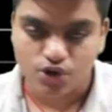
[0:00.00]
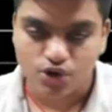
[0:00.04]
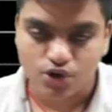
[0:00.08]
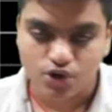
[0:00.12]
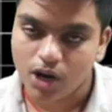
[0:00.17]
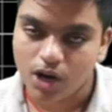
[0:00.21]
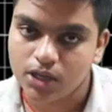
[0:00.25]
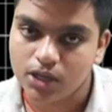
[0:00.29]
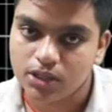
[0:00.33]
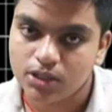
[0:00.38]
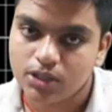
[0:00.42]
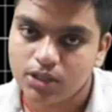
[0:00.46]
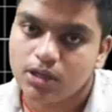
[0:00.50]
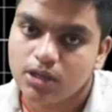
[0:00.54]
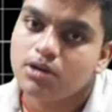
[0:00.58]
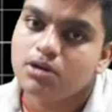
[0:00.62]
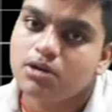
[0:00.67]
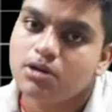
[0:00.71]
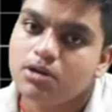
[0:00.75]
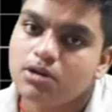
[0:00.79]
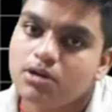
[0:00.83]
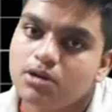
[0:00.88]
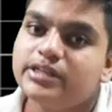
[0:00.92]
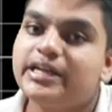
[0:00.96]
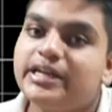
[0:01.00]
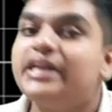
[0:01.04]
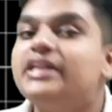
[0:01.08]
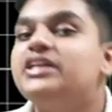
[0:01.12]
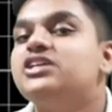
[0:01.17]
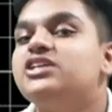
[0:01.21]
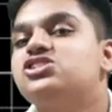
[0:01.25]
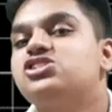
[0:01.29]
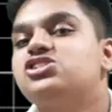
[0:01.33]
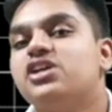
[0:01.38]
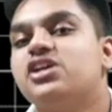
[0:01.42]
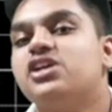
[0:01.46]
your
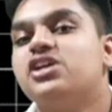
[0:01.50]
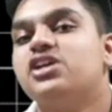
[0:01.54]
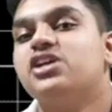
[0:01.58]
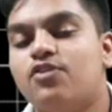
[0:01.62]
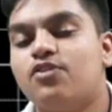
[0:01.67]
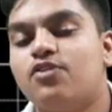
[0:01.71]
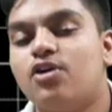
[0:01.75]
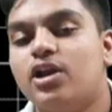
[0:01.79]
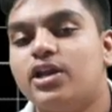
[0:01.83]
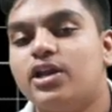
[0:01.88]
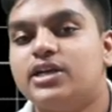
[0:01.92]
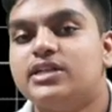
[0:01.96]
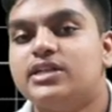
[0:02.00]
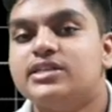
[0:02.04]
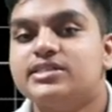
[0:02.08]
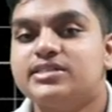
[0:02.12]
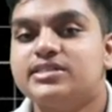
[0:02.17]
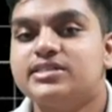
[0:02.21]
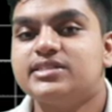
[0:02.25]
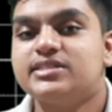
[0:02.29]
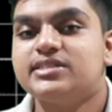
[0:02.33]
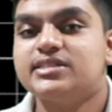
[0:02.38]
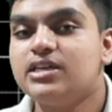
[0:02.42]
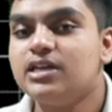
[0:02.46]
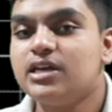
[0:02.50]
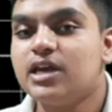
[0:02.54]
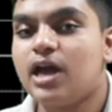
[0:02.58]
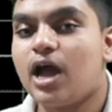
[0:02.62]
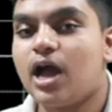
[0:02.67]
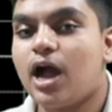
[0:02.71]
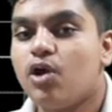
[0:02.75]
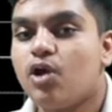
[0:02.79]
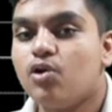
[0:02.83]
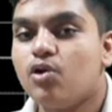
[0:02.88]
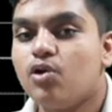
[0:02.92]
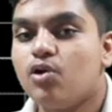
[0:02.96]
tertiary follicle. See
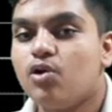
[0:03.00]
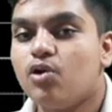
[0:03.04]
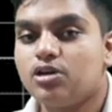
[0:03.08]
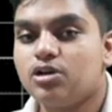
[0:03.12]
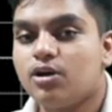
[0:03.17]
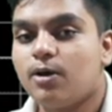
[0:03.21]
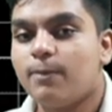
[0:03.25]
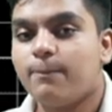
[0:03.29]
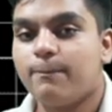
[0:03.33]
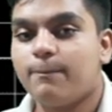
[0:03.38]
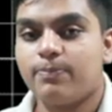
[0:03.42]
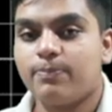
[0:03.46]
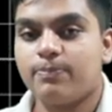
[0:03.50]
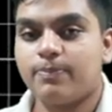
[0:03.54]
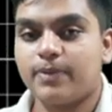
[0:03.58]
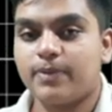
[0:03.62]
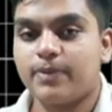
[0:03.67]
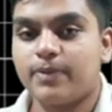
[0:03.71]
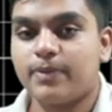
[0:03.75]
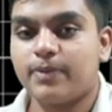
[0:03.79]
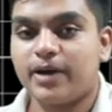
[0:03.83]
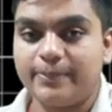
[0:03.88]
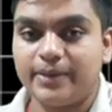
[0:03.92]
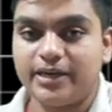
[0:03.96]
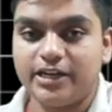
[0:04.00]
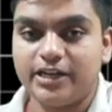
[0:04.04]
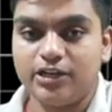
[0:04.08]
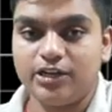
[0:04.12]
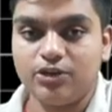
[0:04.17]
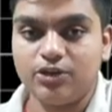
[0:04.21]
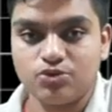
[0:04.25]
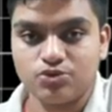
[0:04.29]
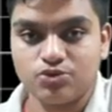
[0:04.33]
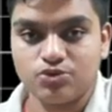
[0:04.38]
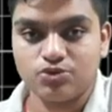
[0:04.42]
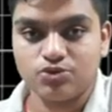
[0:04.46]
how the
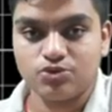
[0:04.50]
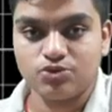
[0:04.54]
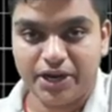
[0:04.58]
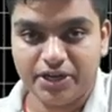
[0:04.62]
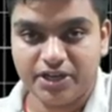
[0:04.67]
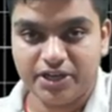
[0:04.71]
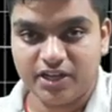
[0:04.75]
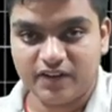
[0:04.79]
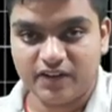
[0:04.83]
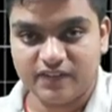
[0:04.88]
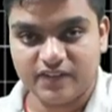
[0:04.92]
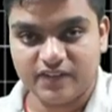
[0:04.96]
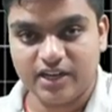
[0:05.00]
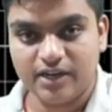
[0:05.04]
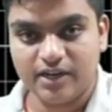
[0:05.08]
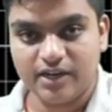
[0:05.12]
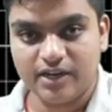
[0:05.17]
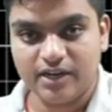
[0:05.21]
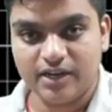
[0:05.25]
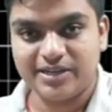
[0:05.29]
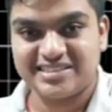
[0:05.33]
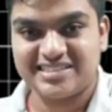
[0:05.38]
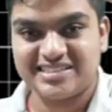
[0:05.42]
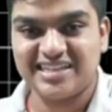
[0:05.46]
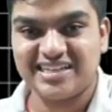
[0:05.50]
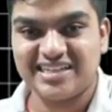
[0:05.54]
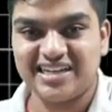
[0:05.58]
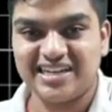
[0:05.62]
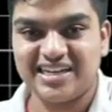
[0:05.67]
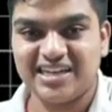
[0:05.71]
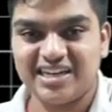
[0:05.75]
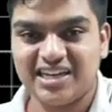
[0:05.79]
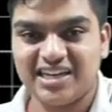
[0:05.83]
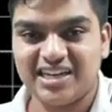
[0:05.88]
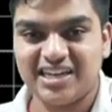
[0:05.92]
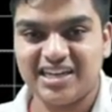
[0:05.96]
primary oocyte developed a
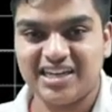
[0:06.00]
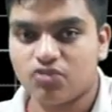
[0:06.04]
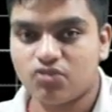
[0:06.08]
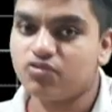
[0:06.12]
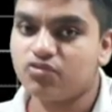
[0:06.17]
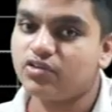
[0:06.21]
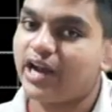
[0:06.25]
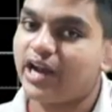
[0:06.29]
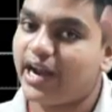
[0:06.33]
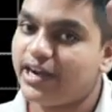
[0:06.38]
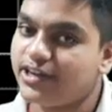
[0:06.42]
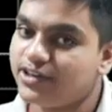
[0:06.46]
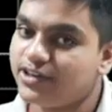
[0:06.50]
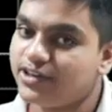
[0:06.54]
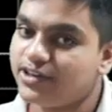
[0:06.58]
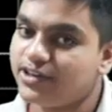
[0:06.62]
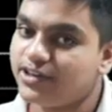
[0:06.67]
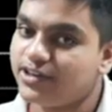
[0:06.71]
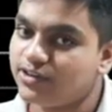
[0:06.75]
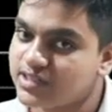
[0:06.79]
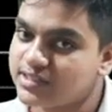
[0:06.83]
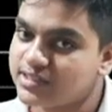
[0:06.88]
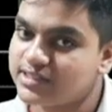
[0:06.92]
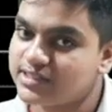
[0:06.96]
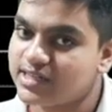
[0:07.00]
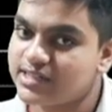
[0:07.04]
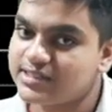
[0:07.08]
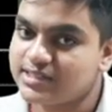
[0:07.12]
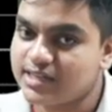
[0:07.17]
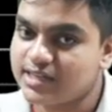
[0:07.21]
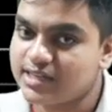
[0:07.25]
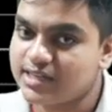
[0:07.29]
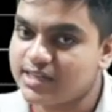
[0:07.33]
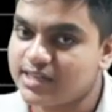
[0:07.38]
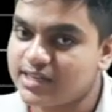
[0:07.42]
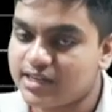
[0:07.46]
single layer of granulosa
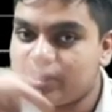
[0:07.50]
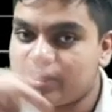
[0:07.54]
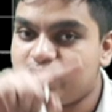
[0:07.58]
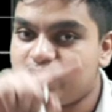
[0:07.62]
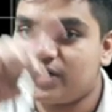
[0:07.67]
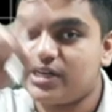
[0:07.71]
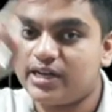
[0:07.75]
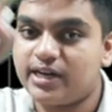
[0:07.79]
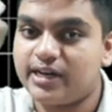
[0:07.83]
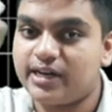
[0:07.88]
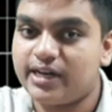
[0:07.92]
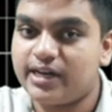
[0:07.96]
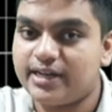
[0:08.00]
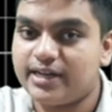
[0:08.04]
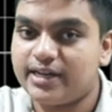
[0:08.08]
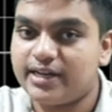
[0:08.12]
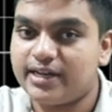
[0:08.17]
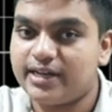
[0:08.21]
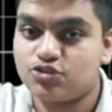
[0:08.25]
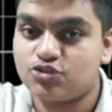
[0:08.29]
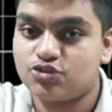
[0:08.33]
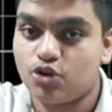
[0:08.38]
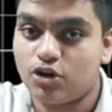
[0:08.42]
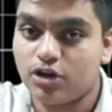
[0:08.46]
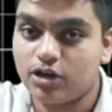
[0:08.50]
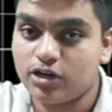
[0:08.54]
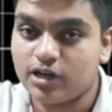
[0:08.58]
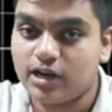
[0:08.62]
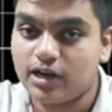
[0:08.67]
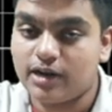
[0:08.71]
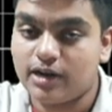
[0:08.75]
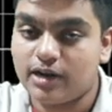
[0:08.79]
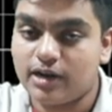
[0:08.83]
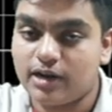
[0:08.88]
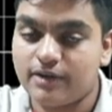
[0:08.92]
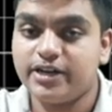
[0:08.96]
cells around it, and it has
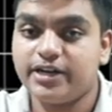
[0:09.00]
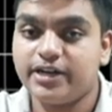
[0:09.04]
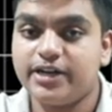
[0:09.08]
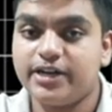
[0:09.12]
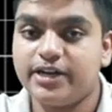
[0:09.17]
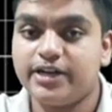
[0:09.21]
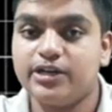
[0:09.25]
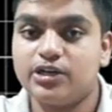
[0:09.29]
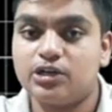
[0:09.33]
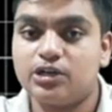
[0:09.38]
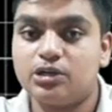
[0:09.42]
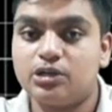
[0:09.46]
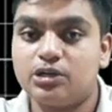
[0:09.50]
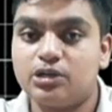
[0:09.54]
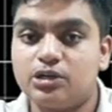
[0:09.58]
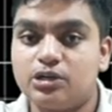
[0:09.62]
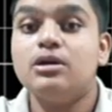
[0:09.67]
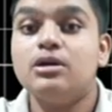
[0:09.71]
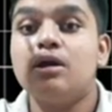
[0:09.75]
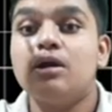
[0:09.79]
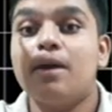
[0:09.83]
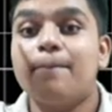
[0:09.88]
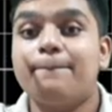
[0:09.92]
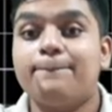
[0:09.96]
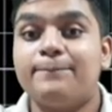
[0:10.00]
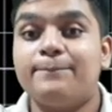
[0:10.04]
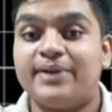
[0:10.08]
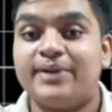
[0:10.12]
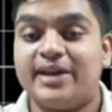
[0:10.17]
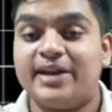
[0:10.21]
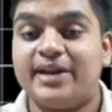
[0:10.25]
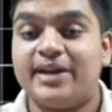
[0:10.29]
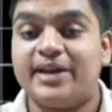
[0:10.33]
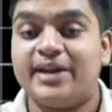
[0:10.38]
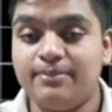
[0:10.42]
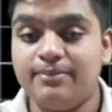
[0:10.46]
gone converted into
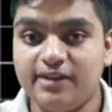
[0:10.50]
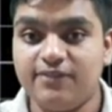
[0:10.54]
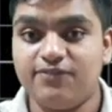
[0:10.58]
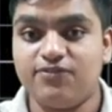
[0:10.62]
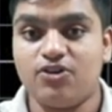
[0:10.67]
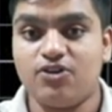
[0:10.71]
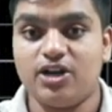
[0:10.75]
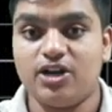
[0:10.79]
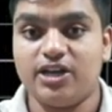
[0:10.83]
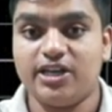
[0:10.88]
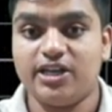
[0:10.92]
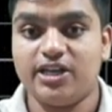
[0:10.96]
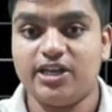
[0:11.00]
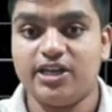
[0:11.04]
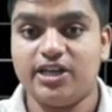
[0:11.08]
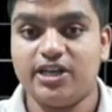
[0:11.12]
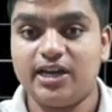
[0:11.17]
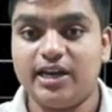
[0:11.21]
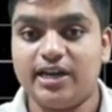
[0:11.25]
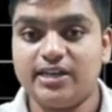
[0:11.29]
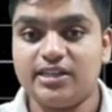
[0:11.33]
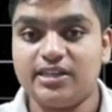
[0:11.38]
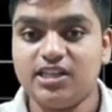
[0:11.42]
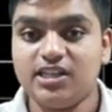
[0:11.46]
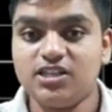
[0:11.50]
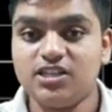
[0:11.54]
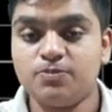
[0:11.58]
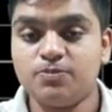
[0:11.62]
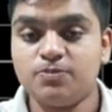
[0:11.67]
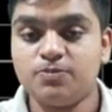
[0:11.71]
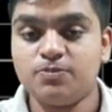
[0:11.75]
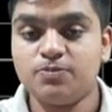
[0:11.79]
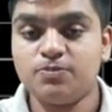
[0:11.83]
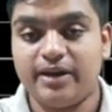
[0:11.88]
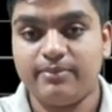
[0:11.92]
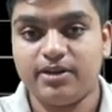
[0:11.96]
primary follicle, and
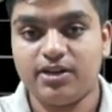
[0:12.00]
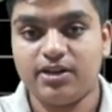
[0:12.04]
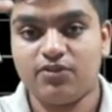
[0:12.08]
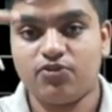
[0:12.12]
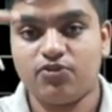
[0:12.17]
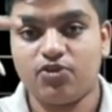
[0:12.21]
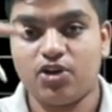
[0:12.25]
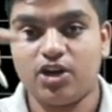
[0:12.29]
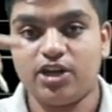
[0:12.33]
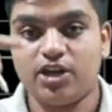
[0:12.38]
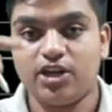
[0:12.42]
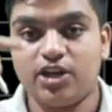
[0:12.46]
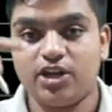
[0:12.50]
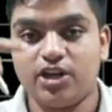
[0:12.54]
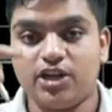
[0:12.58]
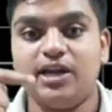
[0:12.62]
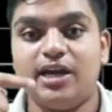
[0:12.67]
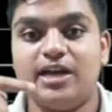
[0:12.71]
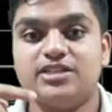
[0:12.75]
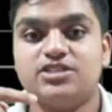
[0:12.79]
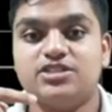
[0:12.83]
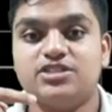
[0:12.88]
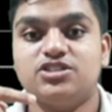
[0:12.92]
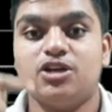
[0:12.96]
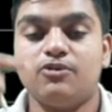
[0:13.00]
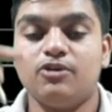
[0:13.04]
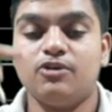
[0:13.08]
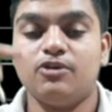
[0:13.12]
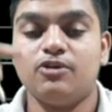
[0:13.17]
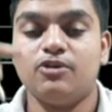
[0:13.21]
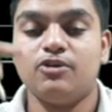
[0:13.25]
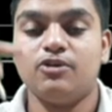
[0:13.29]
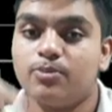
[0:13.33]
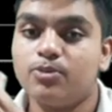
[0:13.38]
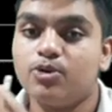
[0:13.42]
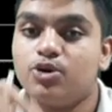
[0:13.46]
this primary follicle has
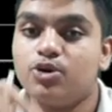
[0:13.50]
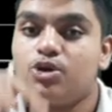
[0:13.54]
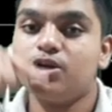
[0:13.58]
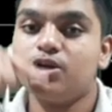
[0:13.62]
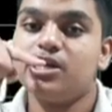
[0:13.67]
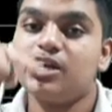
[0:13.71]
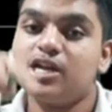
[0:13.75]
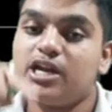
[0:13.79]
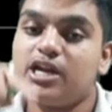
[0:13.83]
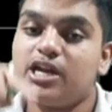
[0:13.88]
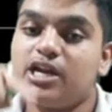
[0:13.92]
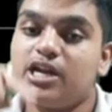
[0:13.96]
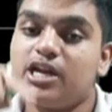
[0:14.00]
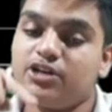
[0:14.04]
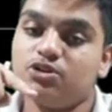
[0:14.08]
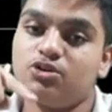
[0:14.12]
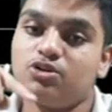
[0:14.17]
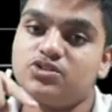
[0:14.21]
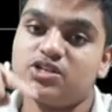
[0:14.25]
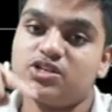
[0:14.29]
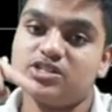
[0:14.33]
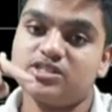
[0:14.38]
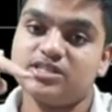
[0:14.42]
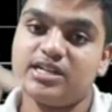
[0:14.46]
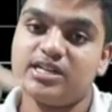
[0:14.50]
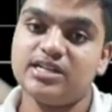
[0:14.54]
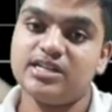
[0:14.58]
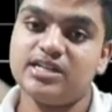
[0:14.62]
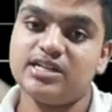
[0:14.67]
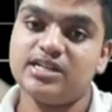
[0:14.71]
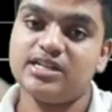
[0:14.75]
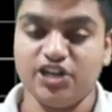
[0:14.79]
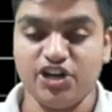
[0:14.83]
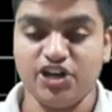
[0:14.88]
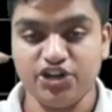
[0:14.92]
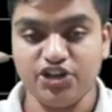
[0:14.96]
developed more granulosa
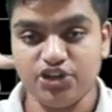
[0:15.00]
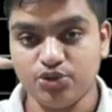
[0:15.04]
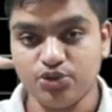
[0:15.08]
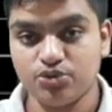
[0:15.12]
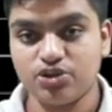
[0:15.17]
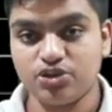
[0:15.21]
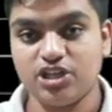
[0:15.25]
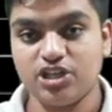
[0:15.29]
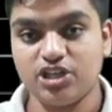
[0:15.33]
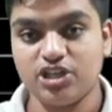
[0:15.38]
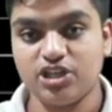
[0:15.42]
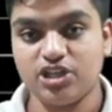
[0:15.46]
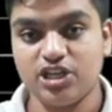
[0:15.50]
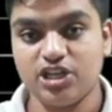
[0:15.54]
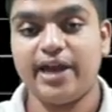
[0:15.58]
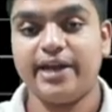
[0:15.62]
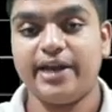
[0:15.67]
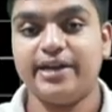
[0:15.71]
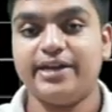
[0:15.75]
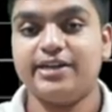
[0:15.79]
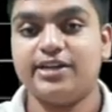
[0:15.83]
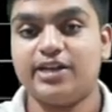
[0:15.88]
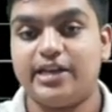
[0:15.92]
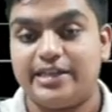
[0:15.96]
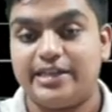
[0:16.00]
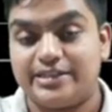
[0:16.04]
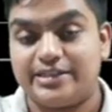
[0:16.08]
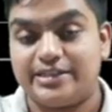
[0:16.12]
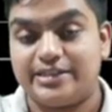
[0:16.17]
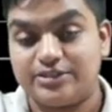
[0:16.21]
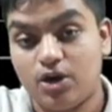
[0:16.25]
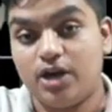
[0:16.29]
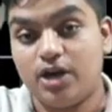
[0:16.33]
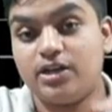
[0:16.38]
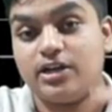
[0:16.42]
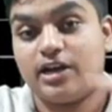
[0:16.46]
cells and a new theca, and it
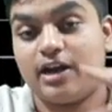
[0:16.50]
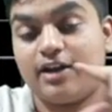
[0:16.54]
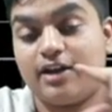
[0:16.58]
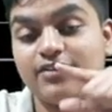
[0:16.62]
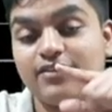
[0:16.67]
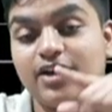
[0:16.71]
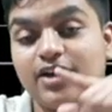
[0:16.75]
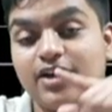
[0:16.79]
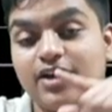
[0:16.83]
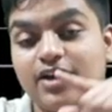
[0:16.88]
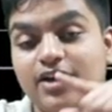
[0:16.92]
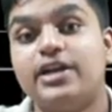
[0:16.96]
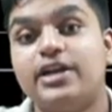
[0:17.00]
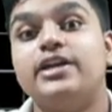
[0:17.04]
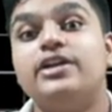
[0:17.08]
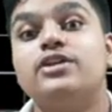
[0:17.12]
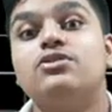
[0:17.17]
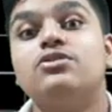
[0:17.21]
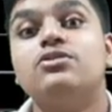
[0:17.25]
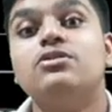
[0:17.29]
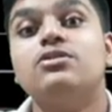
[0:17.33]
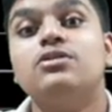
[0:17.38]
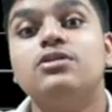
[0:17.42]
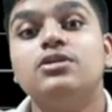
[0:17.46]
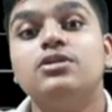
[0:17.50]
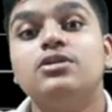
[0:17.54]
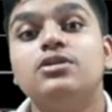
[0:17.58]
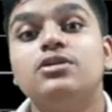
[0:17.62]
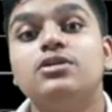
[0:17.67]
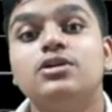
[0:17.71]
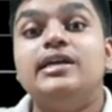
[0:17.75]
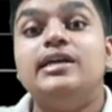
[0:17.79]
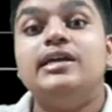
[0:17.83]
has got converted into